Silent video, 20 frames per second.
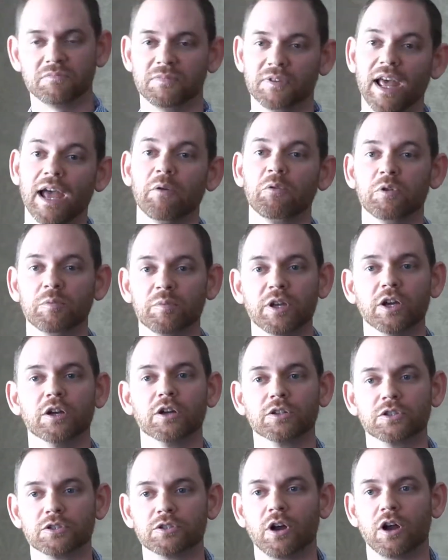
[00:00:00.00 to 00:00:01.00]
that would be a
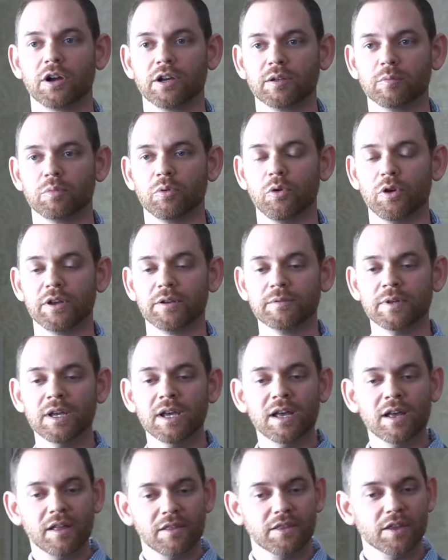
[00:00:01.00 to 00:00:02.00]
good starting point.
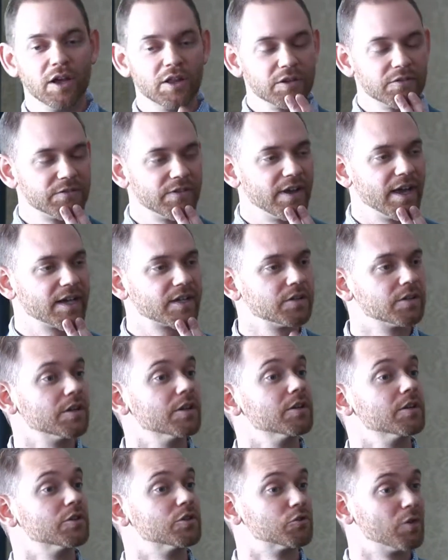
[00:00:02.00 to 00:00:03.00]
The other factor
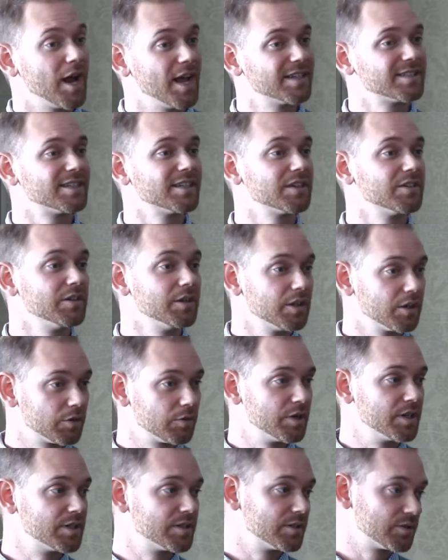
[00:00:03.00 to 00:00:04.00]
that drastically
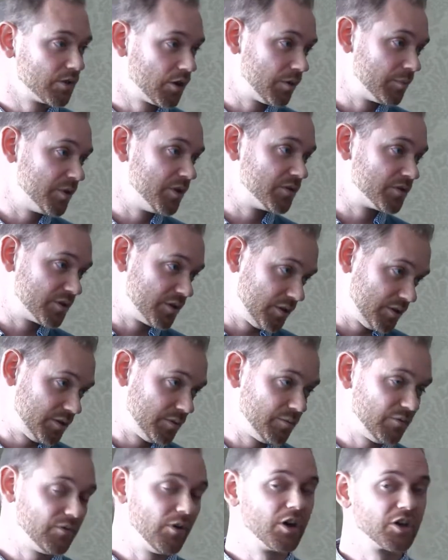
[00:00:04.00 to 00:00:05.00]
increases our immune
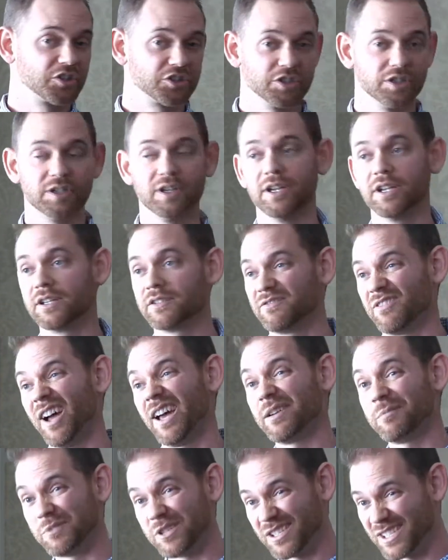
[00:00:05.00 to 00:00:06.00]
system function is
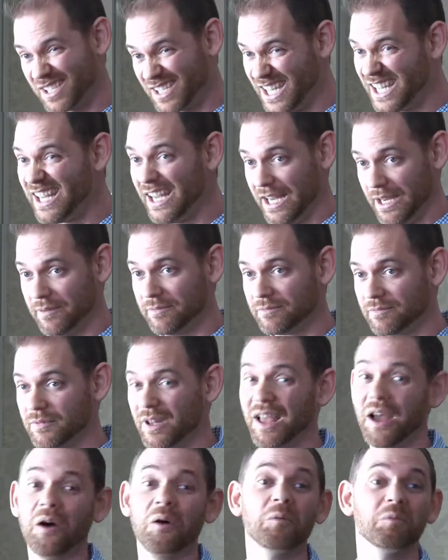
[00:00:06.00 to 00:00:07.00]
vitamin C.
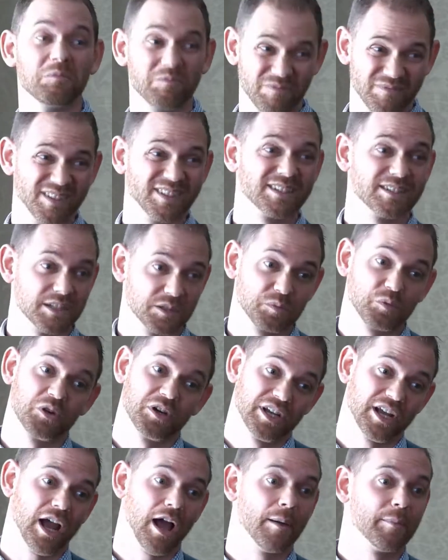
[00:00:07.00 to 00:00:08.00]
Now, this is
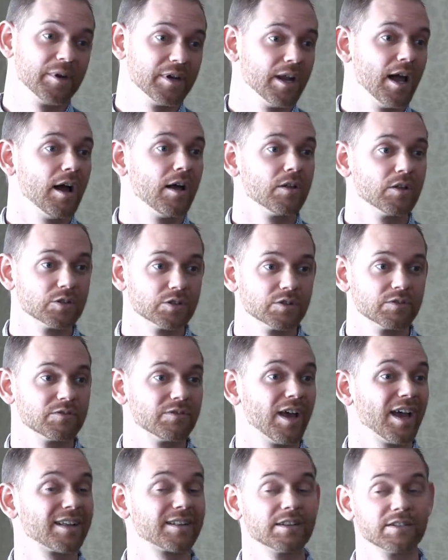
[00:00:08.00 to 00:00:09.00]
pretty common knowledge. In
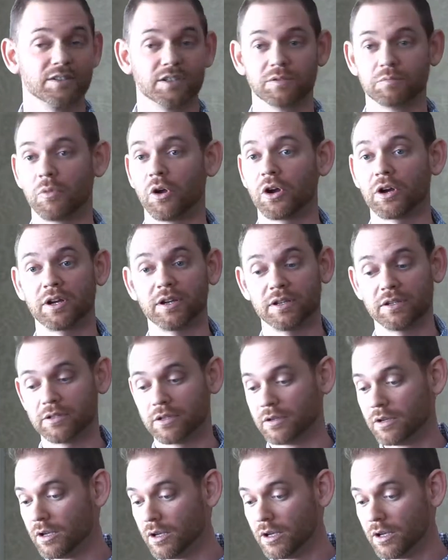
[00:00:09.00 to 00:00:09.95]
fact, this is marketed